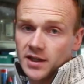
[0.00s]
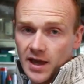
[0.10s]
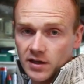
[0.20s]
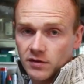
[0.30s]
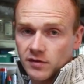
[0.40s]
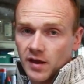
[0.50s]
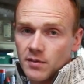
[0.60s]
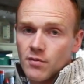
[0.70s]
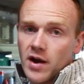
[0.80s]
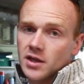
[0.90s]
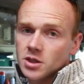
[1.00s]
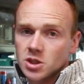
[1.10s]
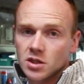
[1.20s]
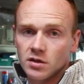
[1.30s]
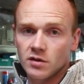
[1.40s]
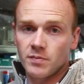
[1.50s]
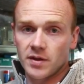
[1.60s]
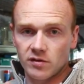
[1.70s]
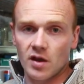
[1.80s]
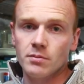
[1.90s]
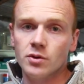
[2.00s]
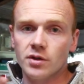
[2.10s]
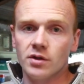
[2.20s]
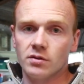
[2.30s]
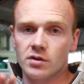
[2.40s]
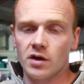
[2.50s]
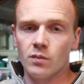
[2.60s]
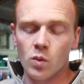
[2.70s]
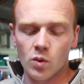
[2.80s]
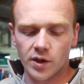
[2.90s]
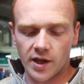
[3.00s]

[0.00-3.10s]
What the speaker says: again in the same range. It's been tumbled and kind of worn